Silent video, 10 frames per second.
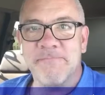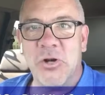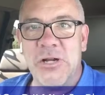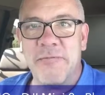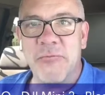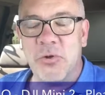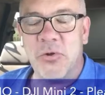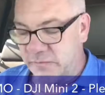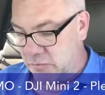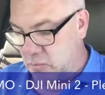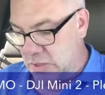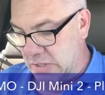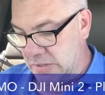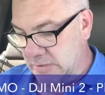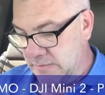right, you're going for a walk.
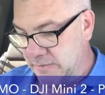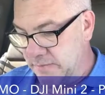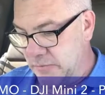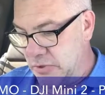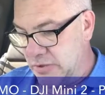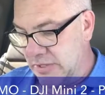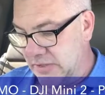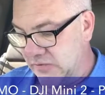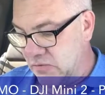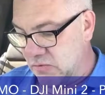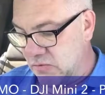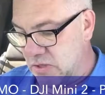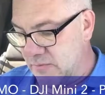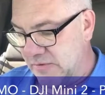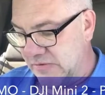All right, let's go to the
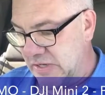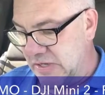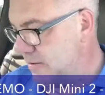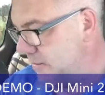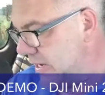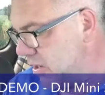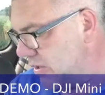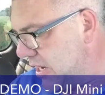comments again. Anybody out